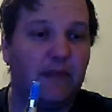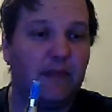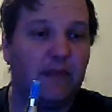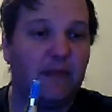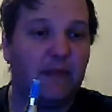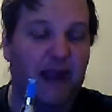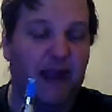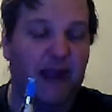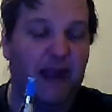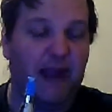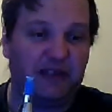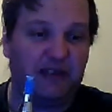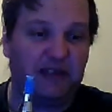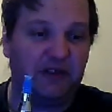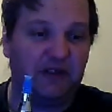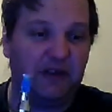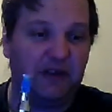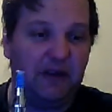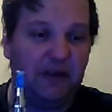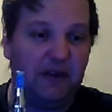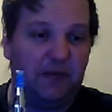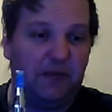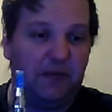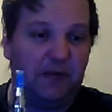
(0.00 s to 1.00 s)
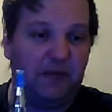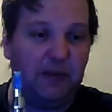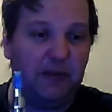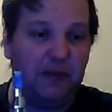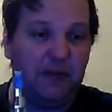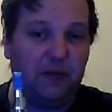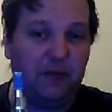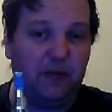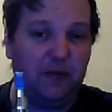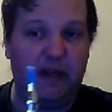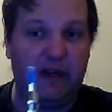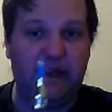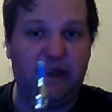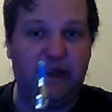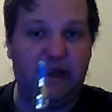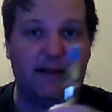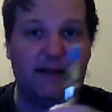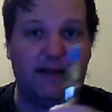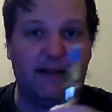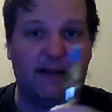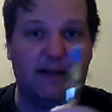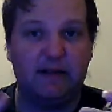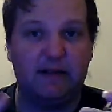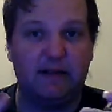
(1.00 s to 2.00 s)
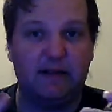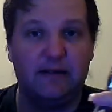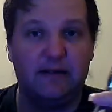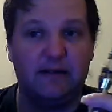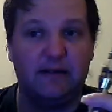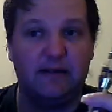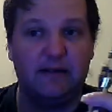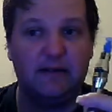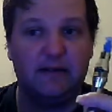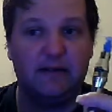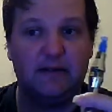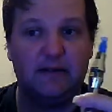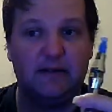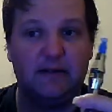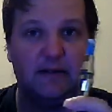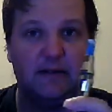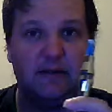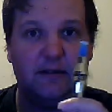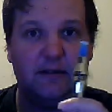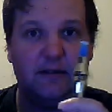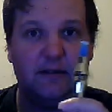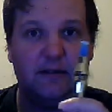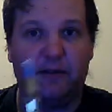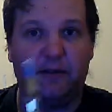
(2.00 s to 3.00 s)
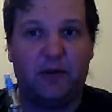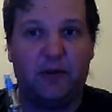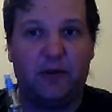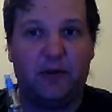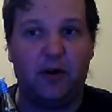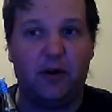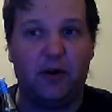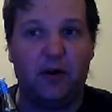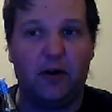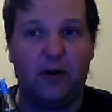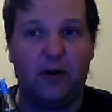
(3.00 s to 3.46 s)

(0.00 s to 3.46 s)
Actually, it will be a week tomorrow.